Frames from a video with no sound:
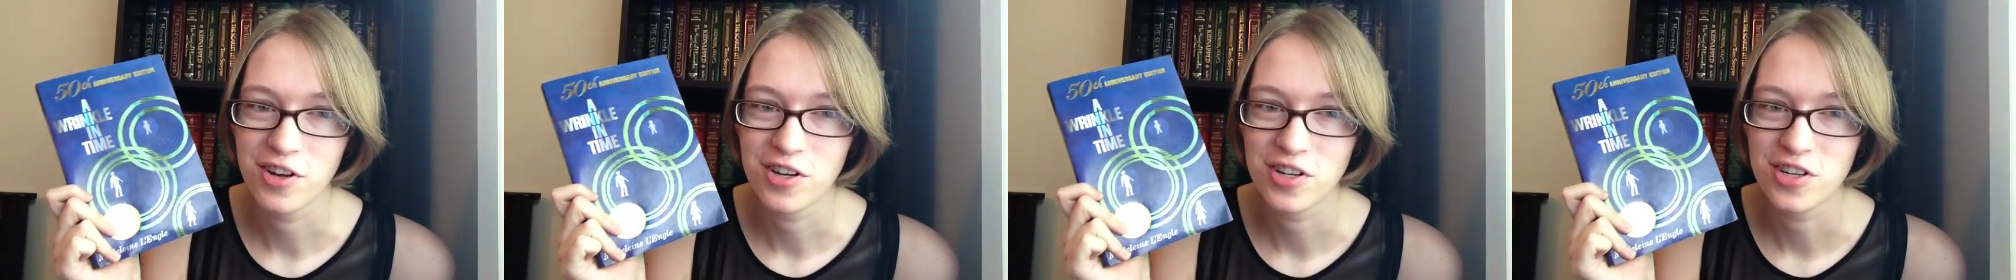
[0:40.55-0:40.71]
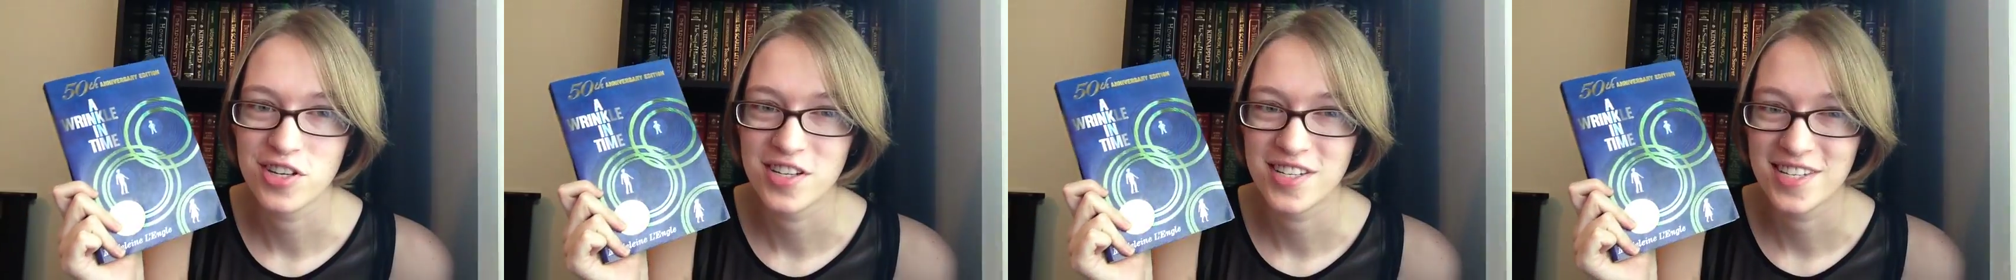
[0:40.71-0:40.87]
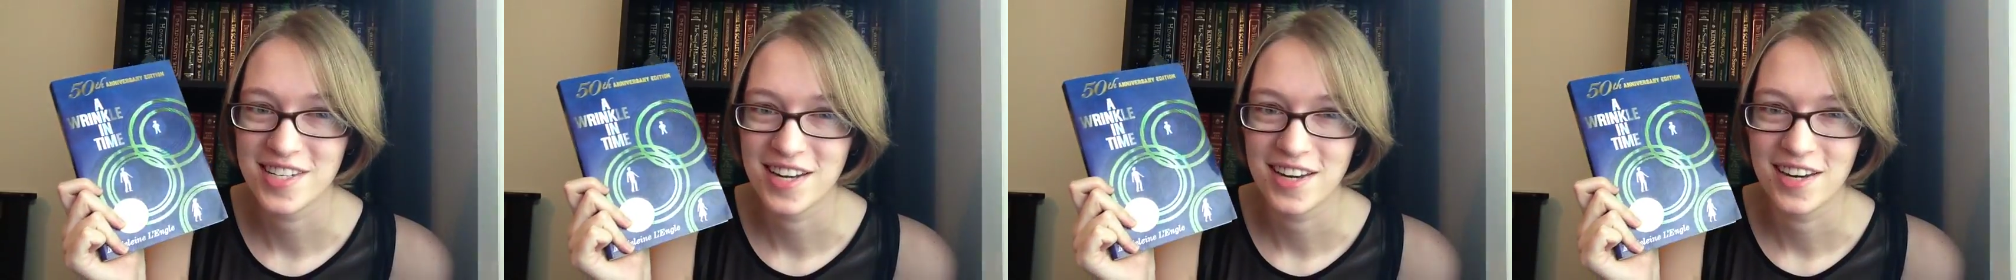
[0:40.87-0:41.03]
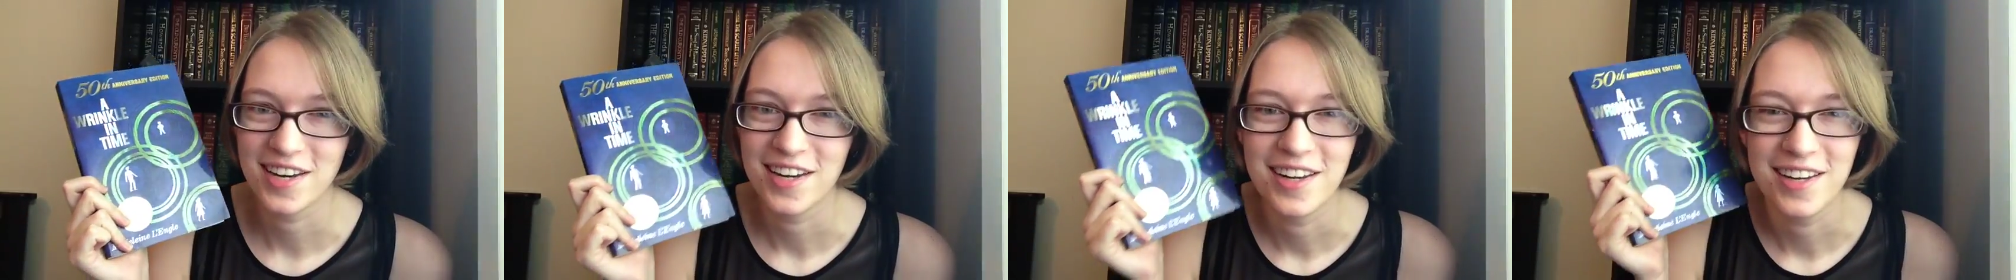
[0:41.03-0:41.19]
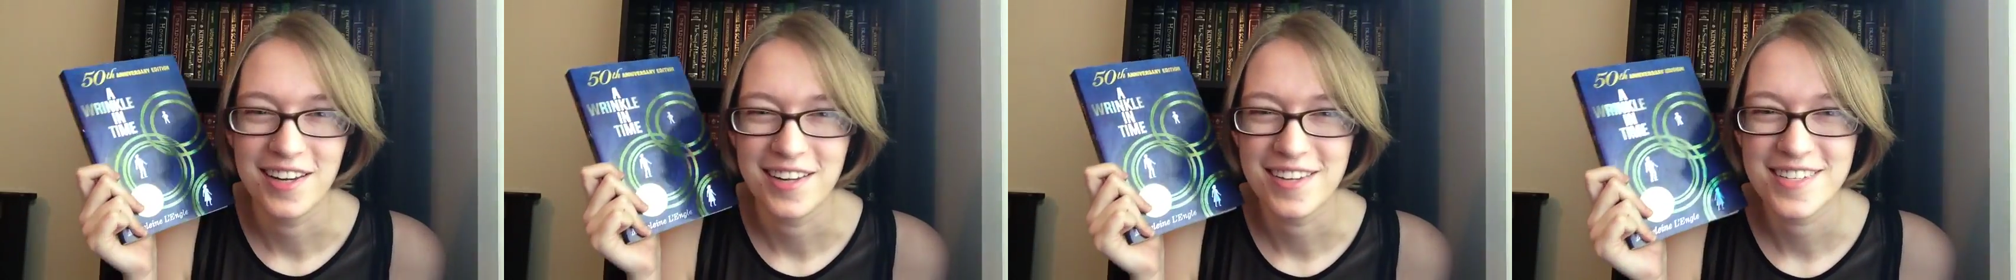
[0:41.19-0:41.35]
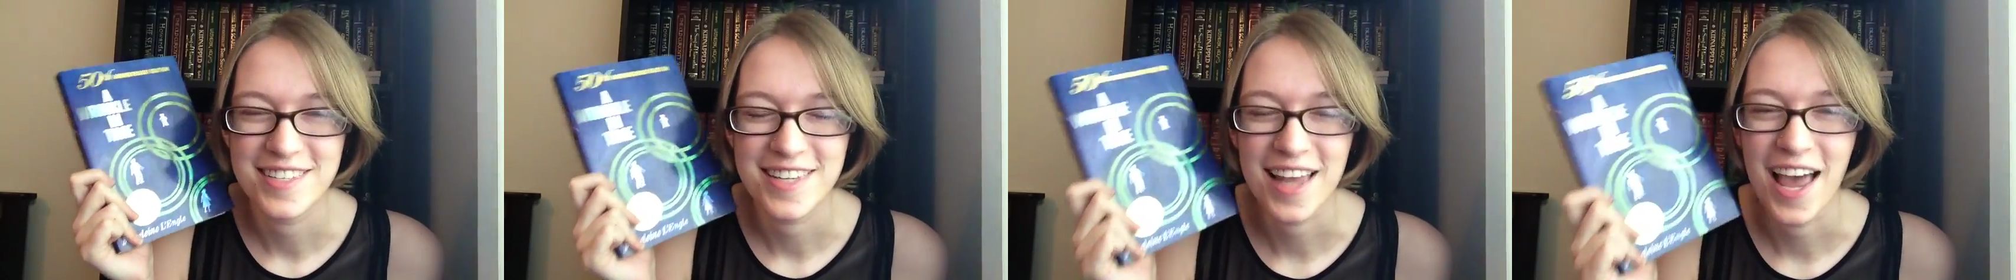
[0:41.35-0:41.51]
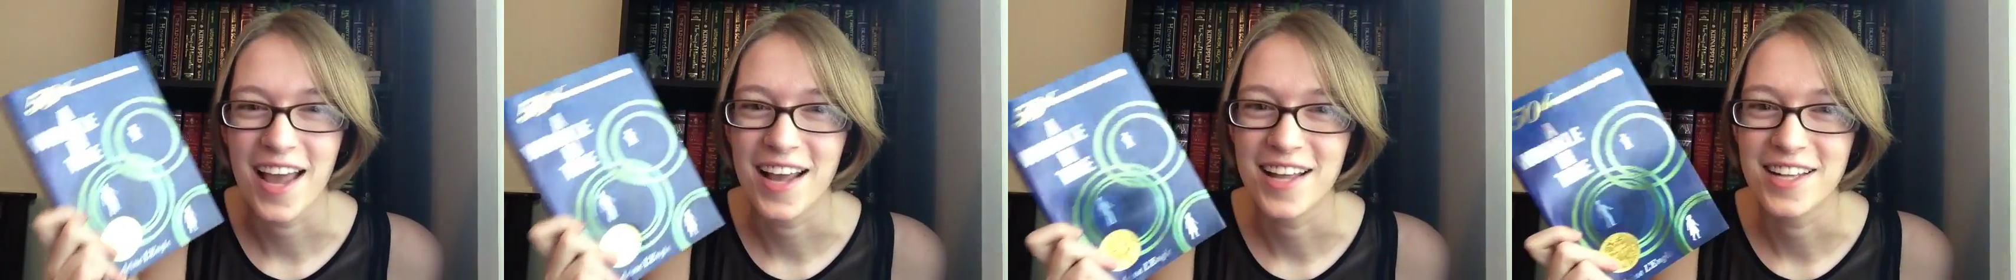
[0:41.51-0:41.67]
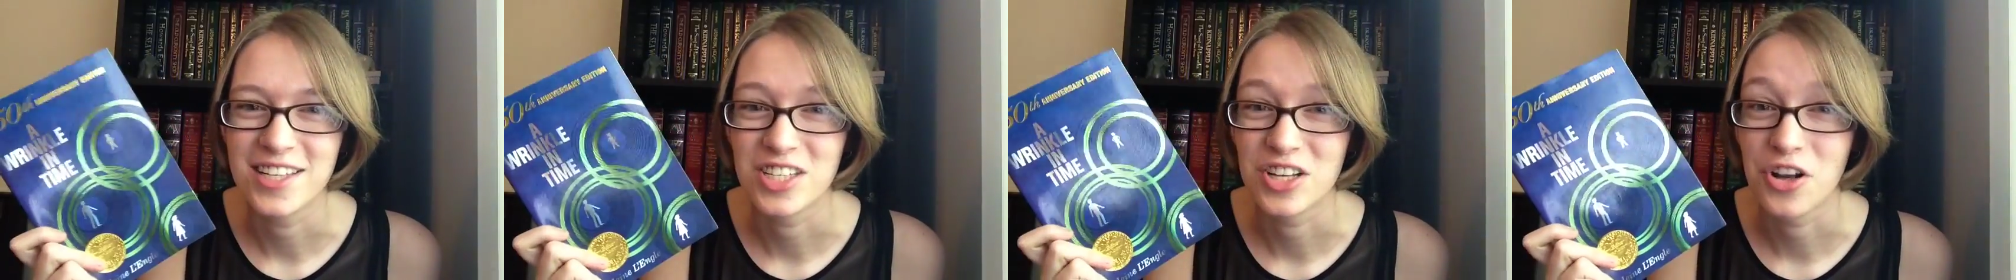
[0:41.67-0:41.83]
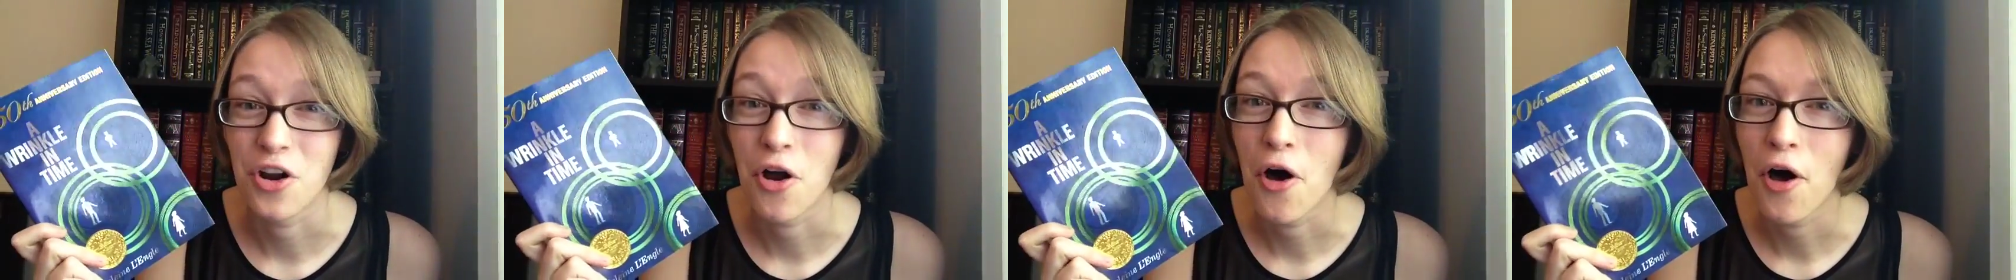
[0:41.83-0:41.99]
interested in
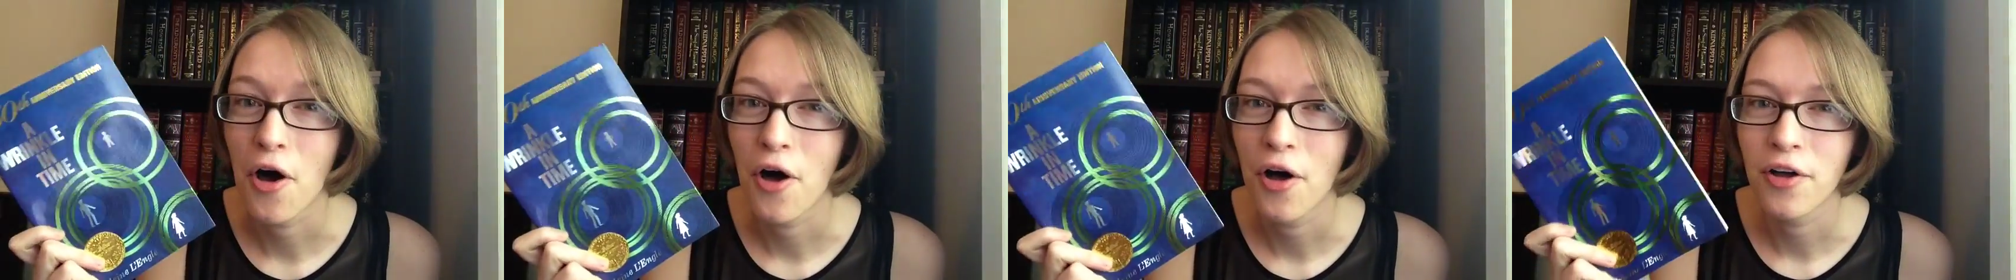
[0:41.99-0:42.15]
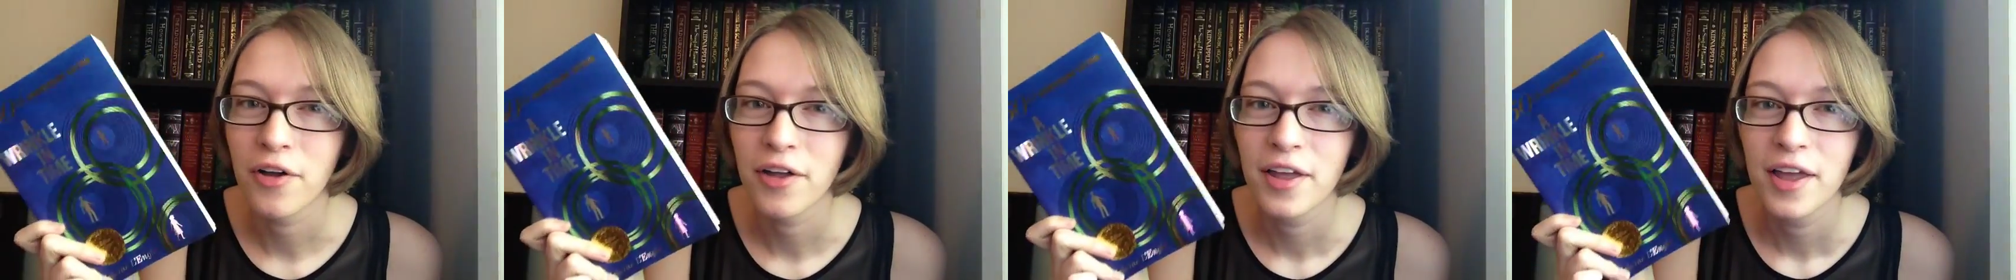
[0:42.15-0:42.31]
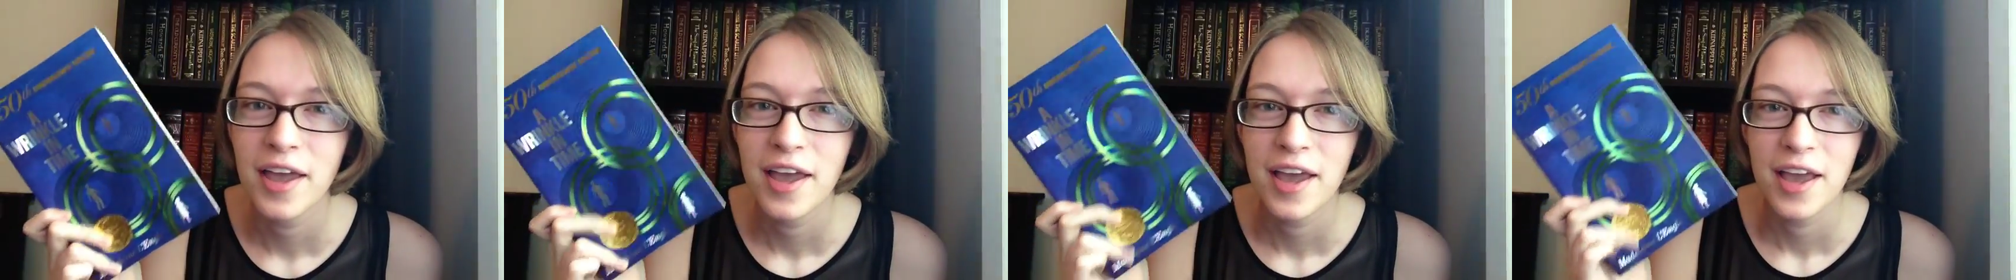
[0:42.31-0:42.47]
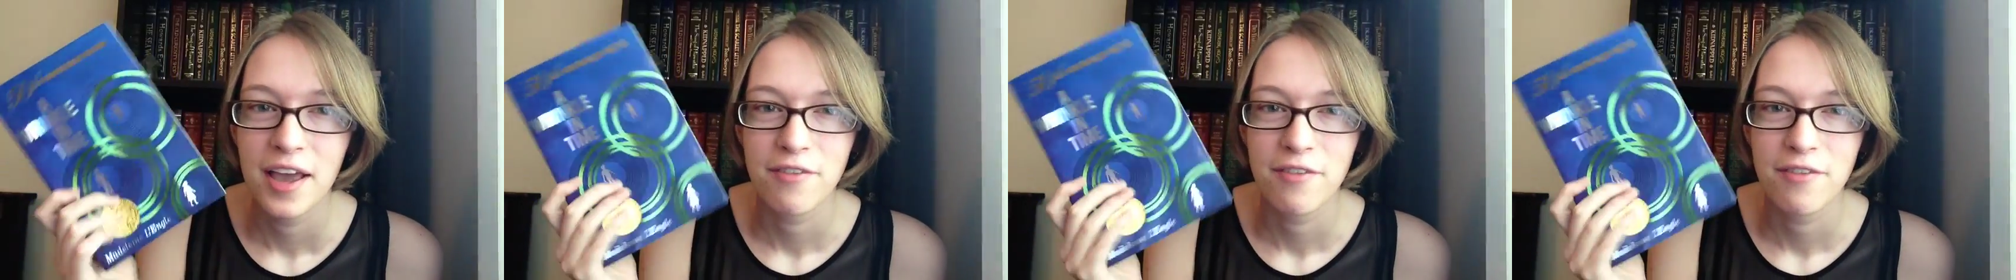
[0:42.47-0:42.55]
science at all,